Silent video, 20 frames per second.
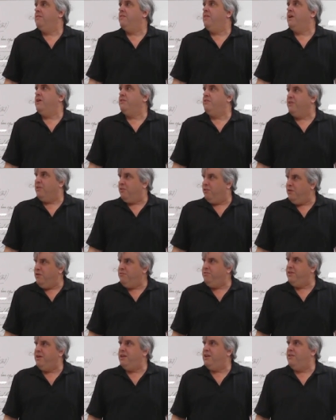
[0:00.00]
They
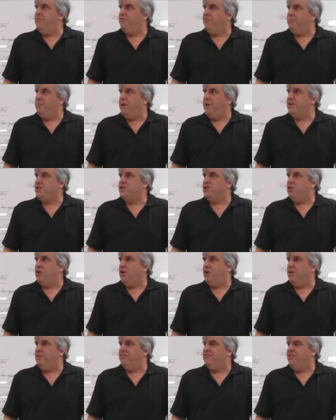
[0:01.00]
include that information
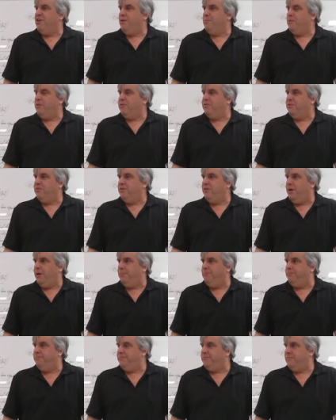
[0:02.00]
on a separate
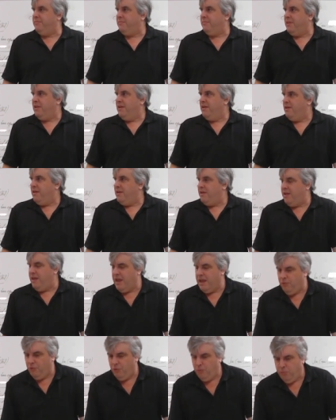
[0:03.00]
uh,
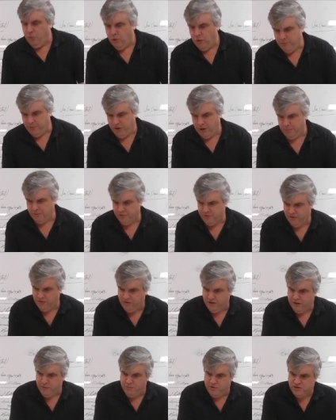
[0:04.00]
Equal Employment
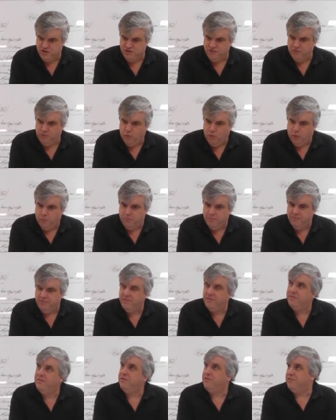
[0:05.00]
Opportunity Commission form,
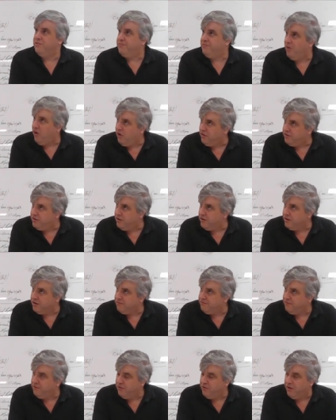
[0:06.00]
which is voluntary
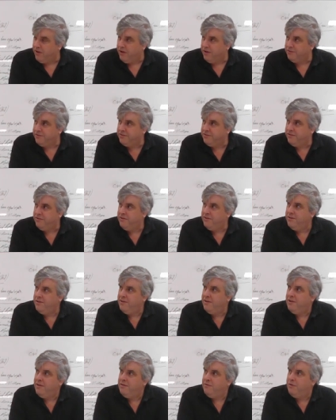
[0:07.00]
to fill out.
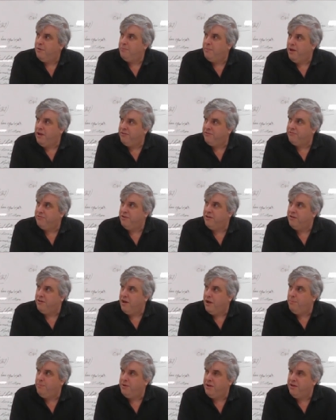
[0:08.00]
But basically,
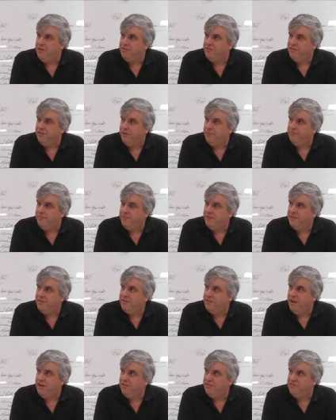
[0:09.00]
companies uh,
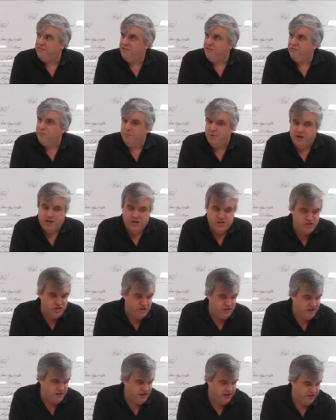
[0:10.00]
take this
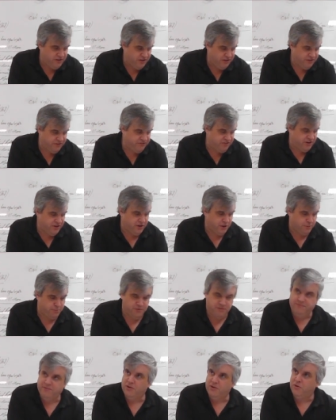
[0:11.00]
information and uh, send it up to
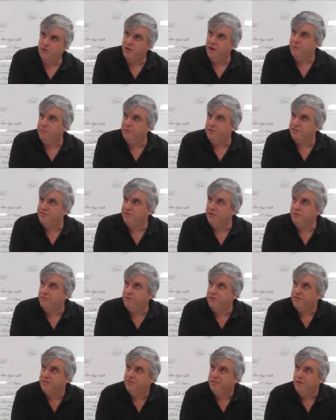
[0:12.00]
the federal government, to show
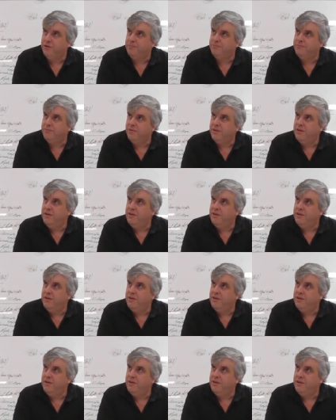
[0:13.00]
that uh,